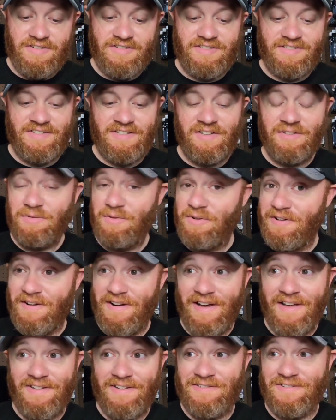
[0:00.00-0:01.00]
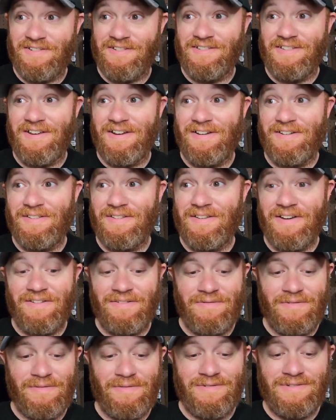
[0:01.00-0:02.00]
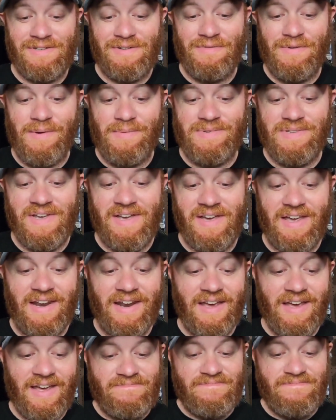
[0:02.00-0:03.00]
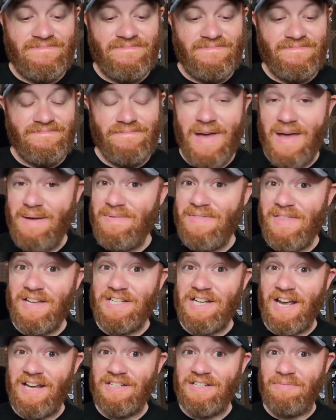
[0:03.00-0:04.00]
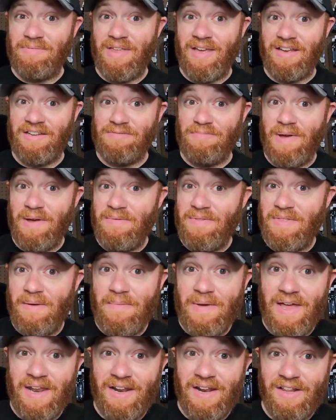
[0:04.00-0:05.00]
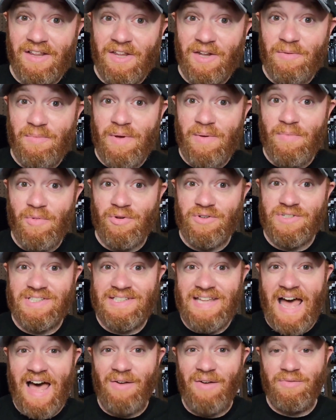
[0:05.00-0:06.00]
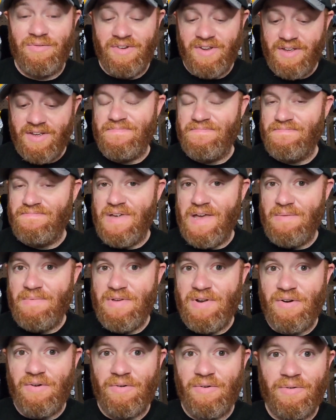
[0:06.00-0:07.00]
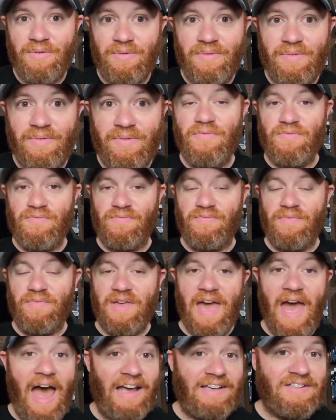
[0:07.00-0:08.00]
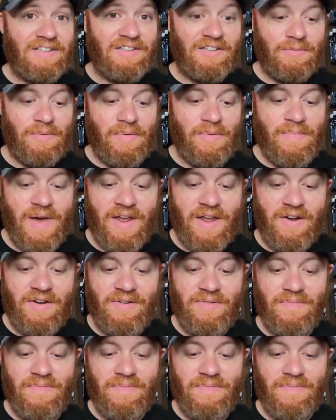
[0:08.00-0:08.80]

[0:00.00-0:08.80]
Still $20 for the thing on the River Sea website. Maybe they changed some things. Maybe they made it a little bit more stout. maybe it'll cast a little bit better.